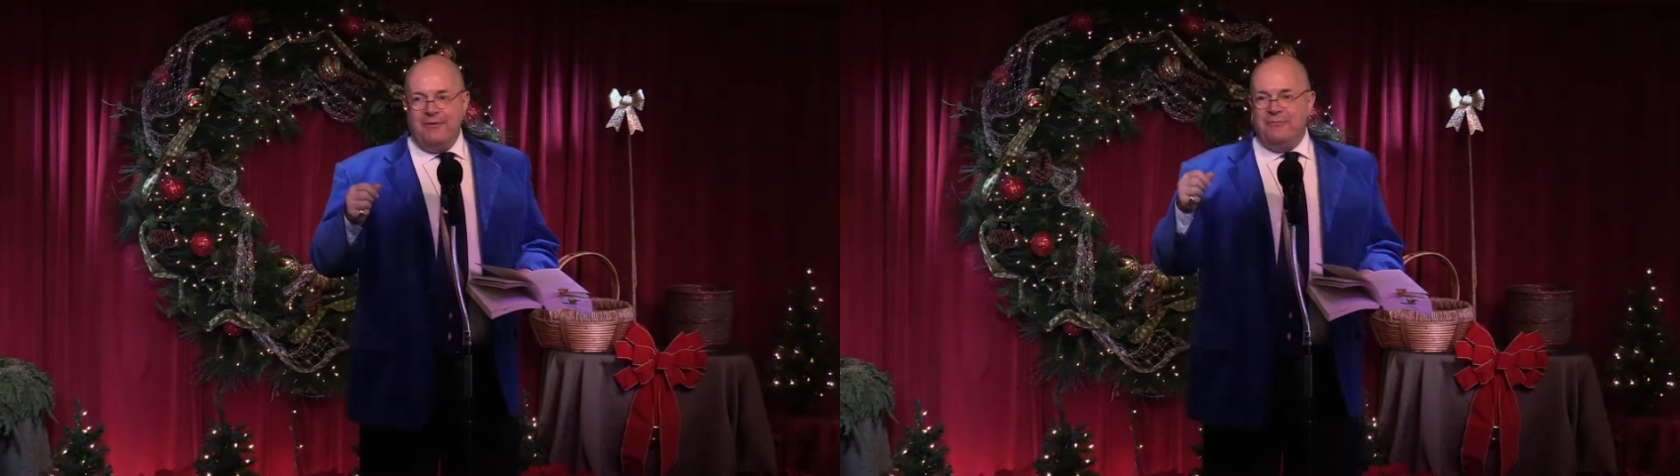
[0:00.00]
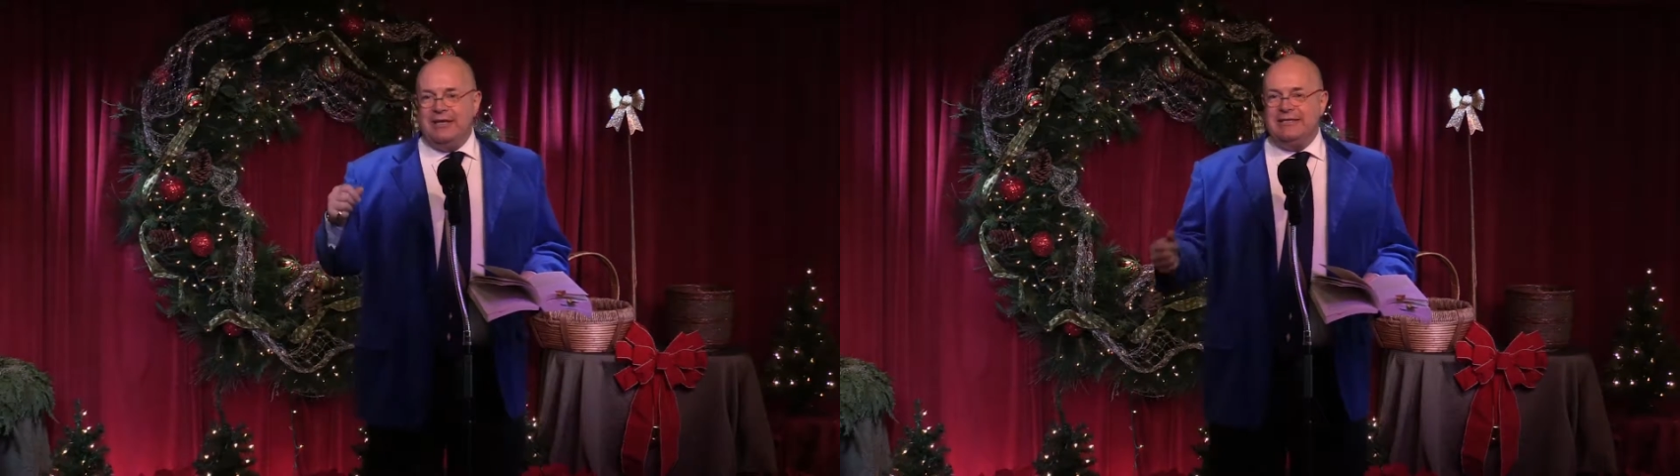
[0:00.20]

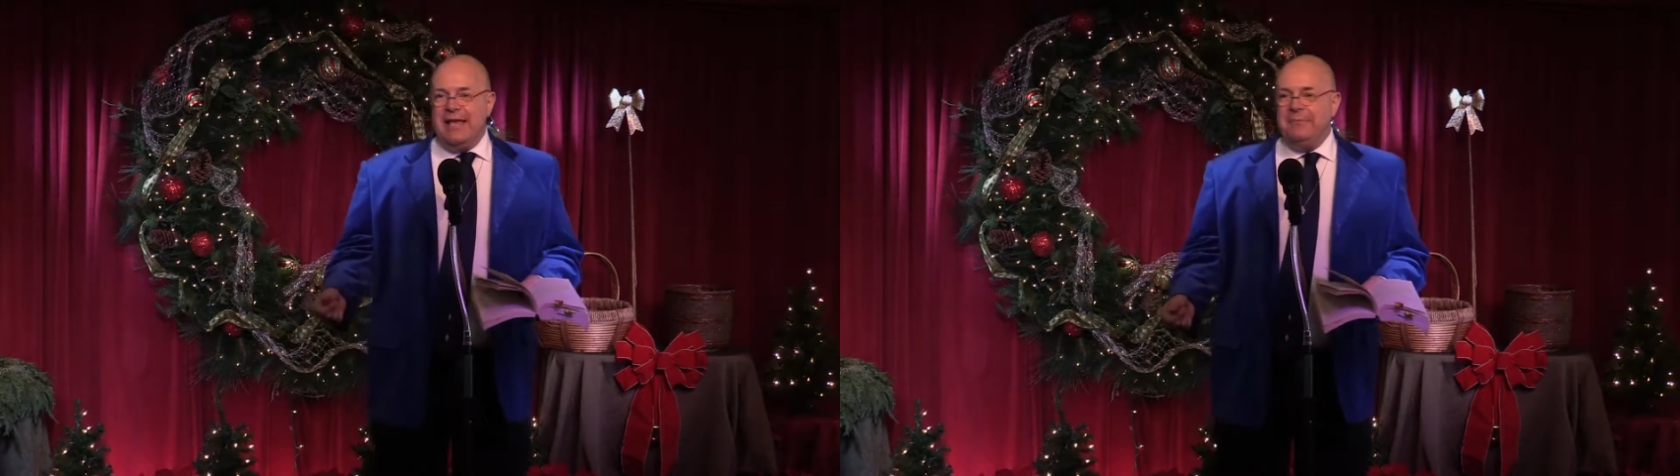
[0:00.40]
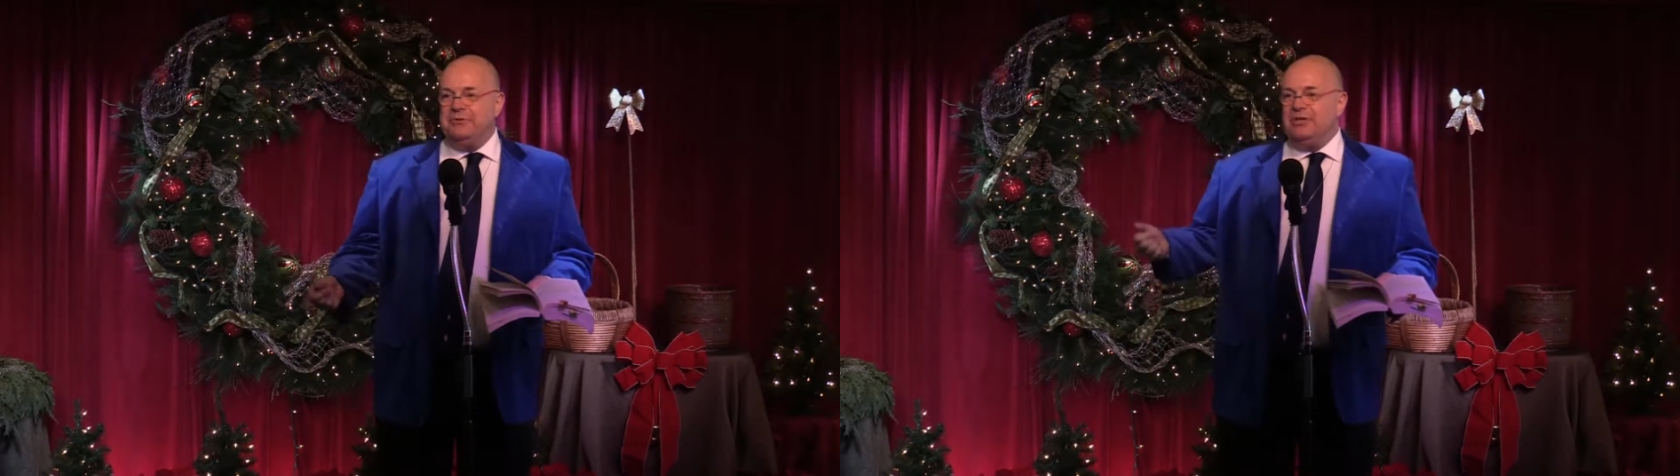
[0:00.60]

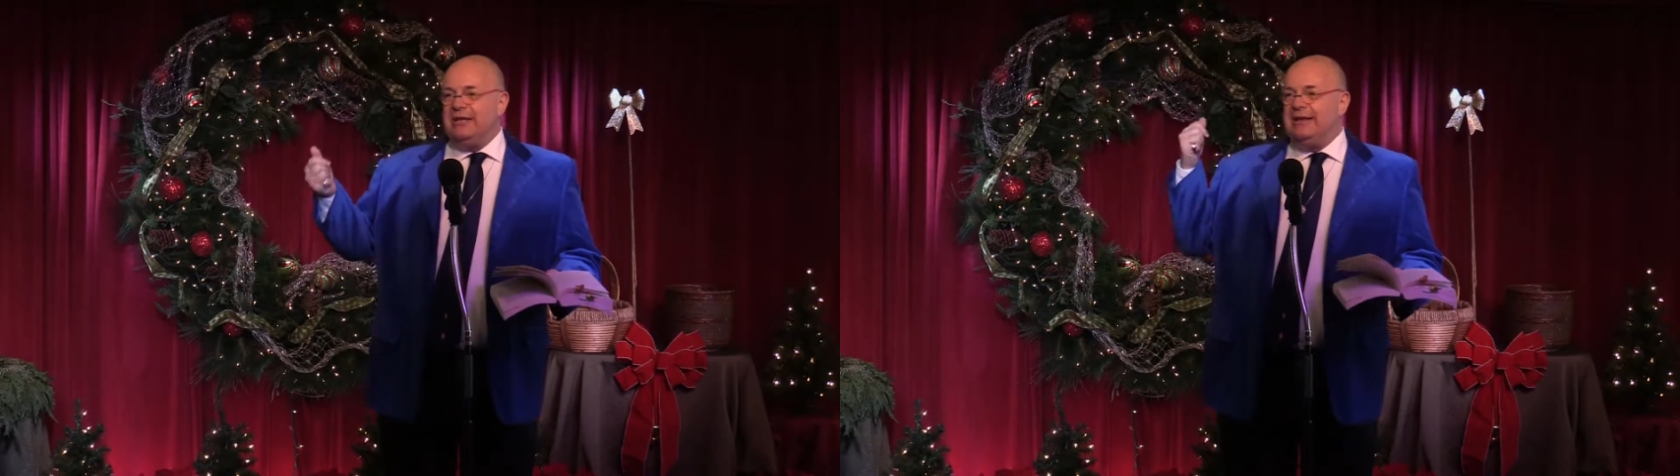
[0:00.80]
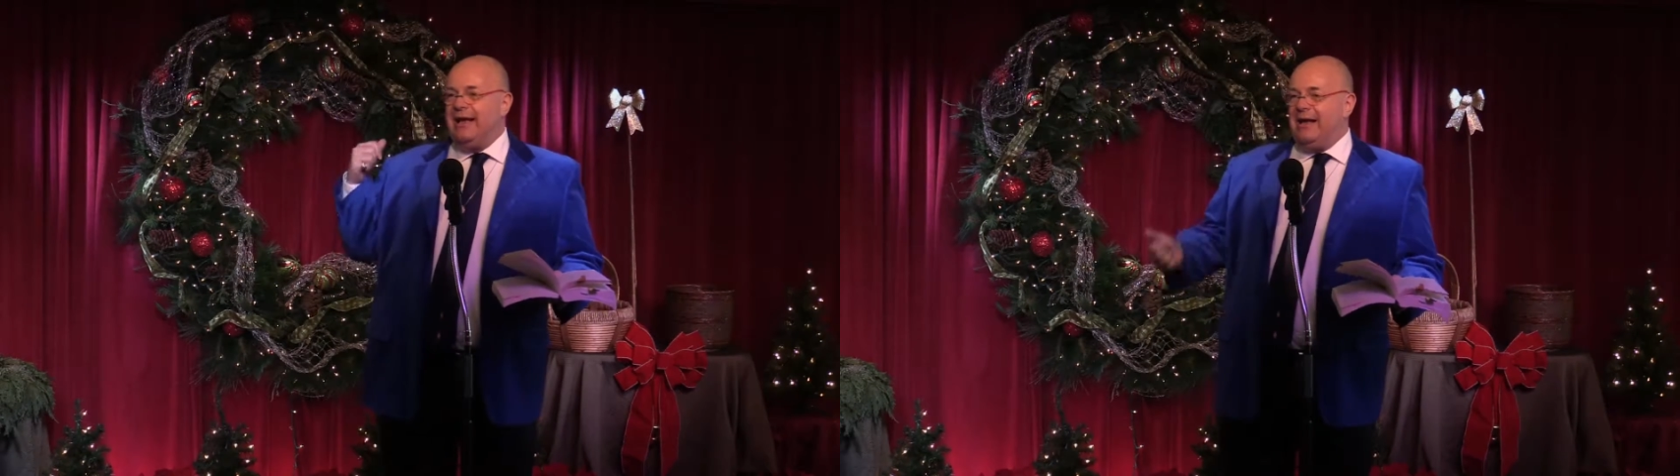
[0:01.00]

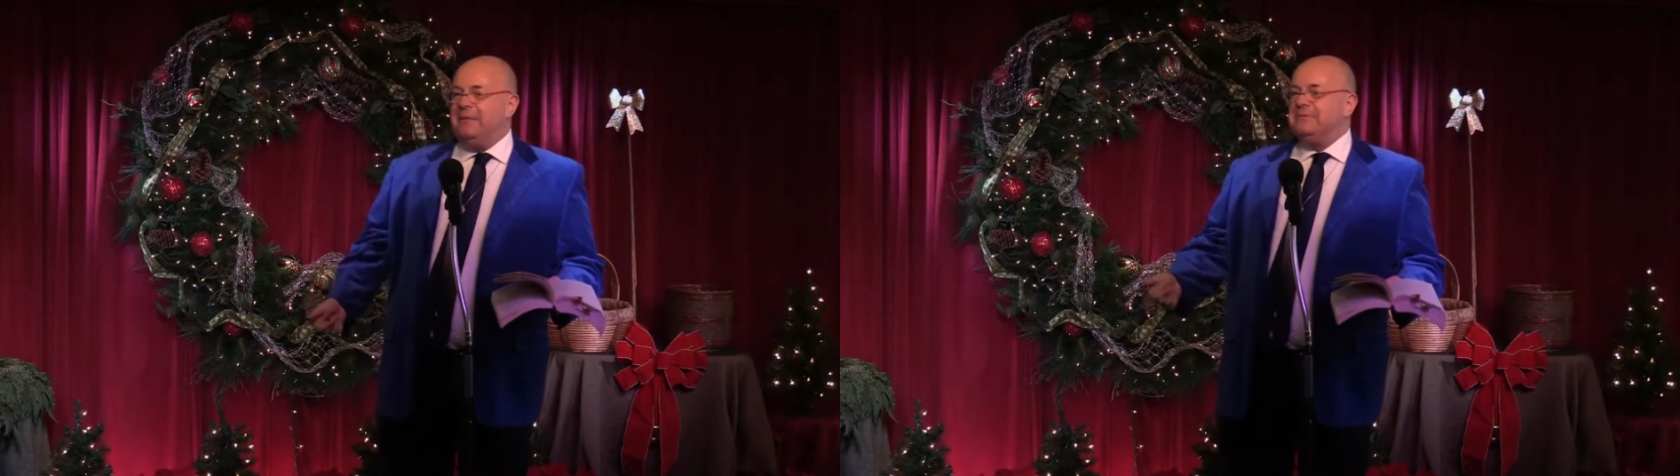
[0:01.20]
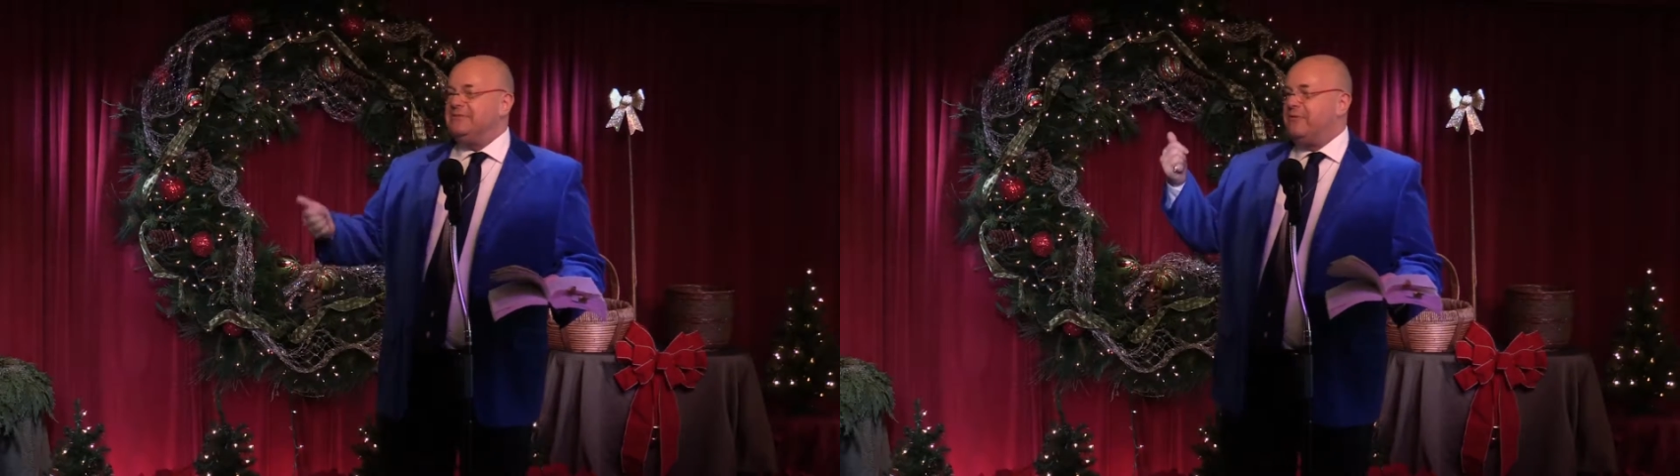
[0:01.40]
Redemption comes